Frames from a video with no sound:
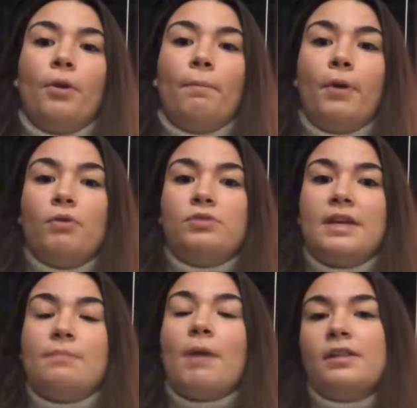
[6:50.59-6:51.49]
both
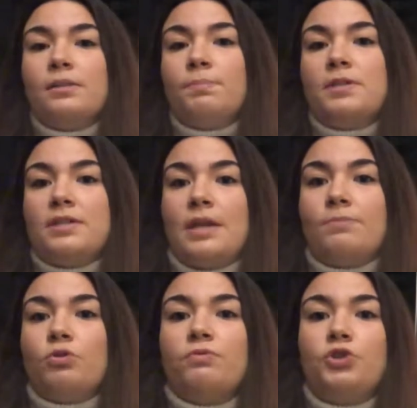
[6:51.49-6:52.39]
in multiple
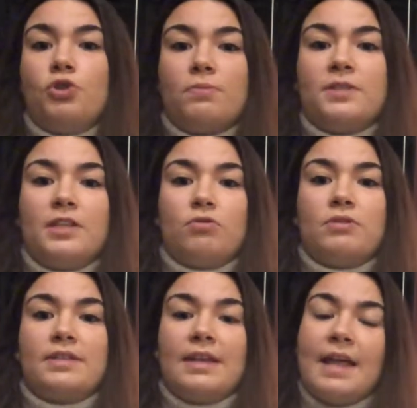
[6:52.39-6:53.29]
steps of genome
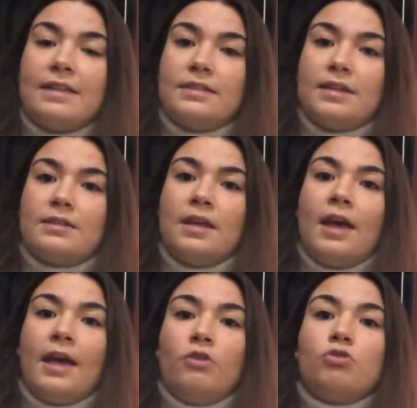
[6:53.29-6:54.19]
sequence analysis
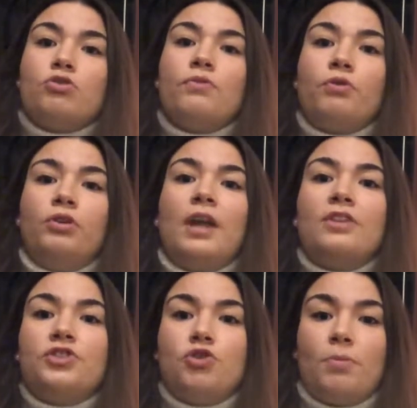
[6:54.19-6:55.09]
and also for
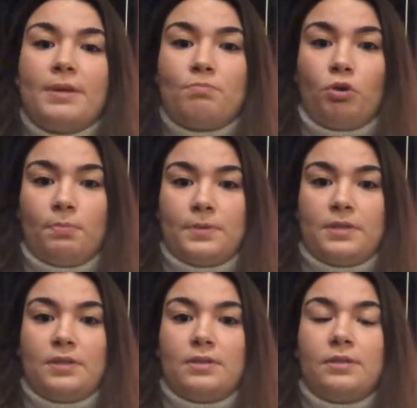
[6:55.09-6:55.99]
non-genomic
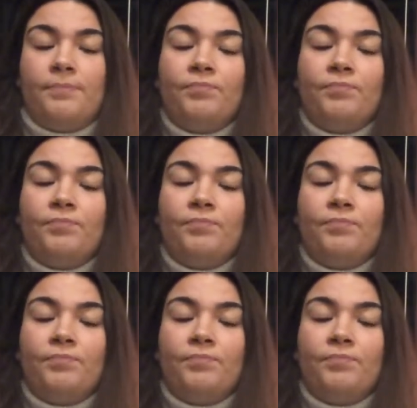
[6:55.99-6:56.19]
purposes.